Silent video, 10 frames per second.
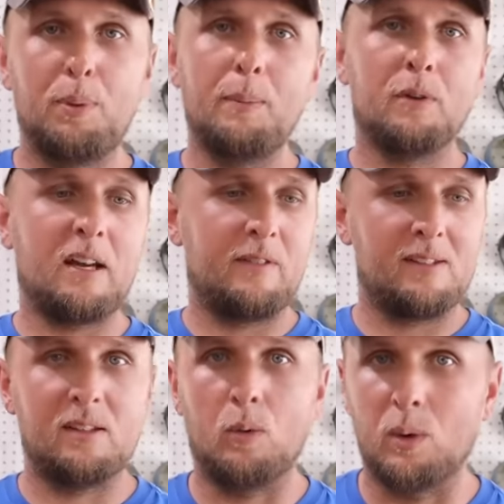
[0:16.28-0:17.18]
people are having
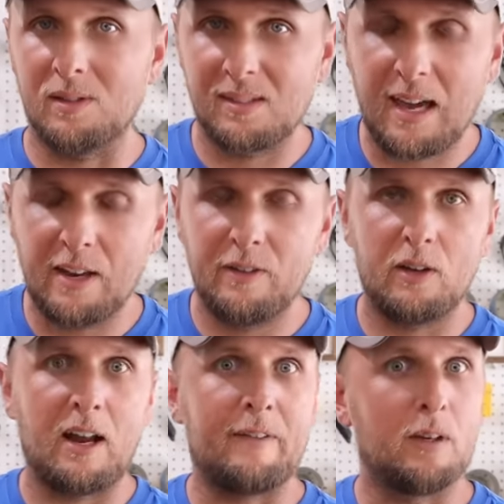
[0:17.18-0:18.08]
to sit on one side of it
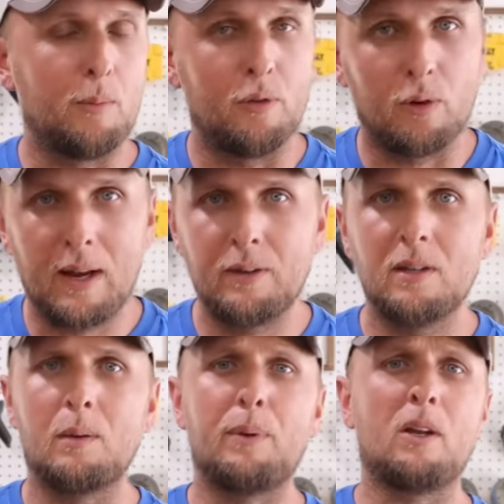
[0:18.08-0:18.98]
or having to move around
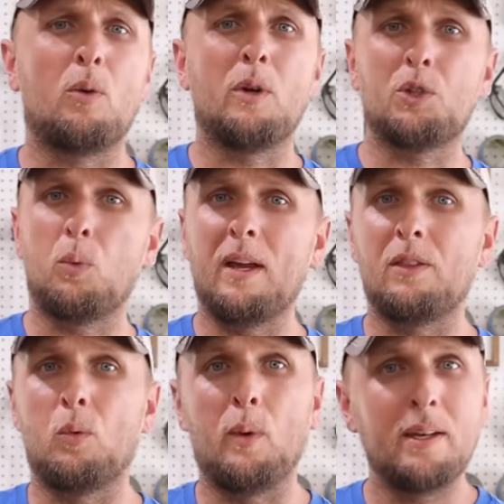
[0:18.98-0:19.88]
it depending on which way
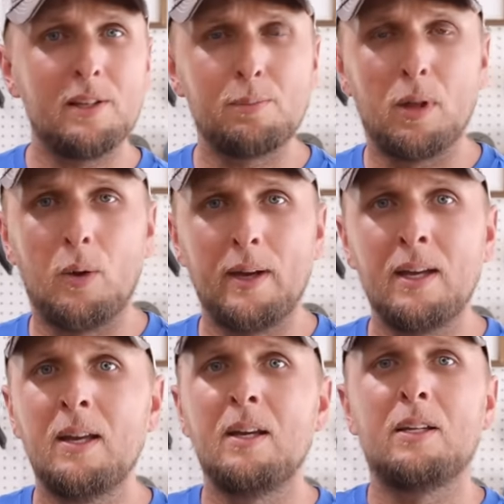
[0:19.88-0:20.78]
the wind is
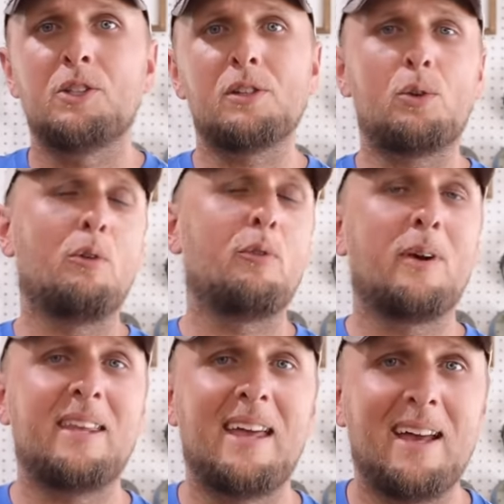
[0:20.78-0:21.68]
blowing just to
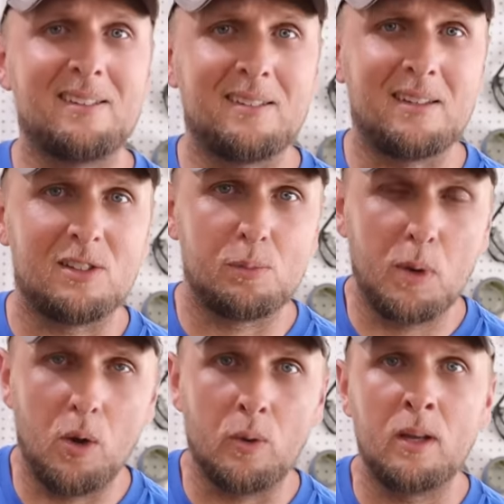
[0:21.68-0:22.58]
avoid that excess
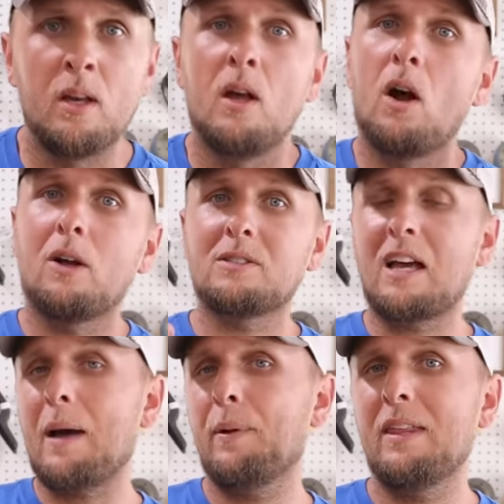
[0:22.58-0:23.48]
smoke. On
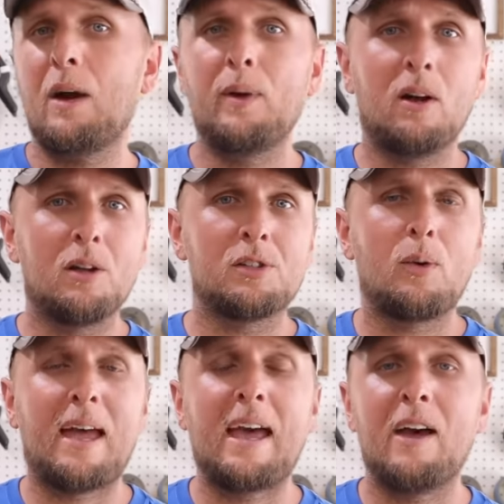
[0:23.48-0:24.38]
top of that, we
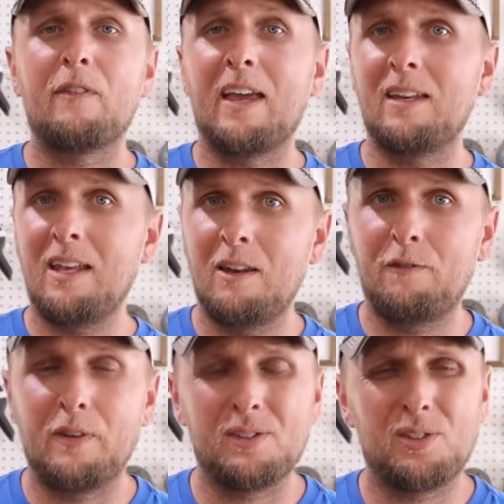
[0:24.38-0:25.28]
also have an
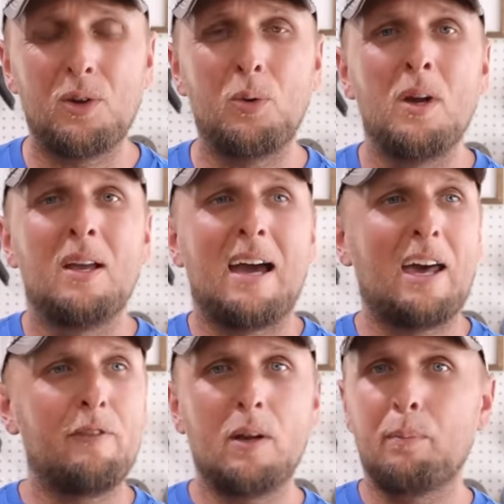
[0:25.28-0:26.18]
infant. So
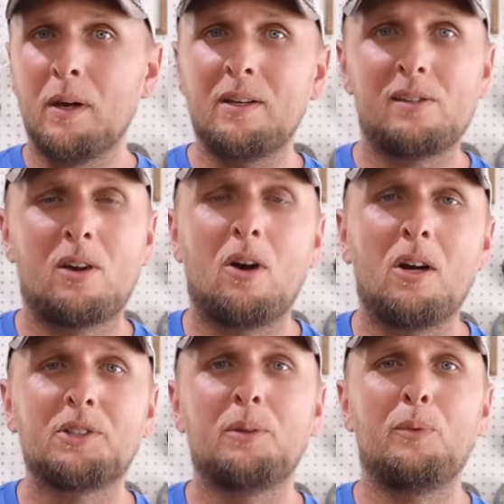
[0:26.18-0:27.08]
out of an abundance of
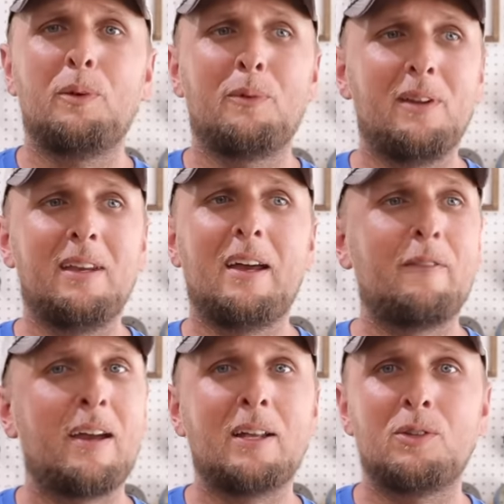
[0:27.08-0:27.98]
caution, we really
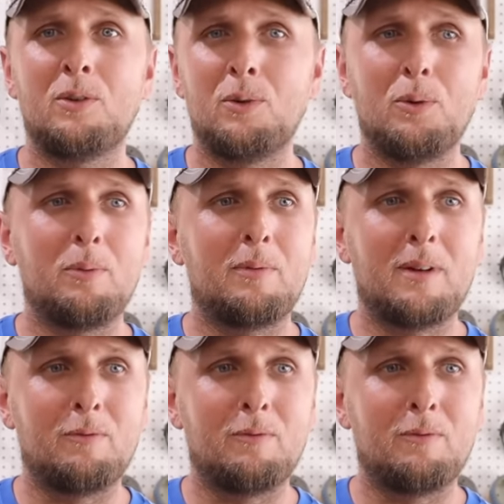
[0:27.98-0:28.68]
have had to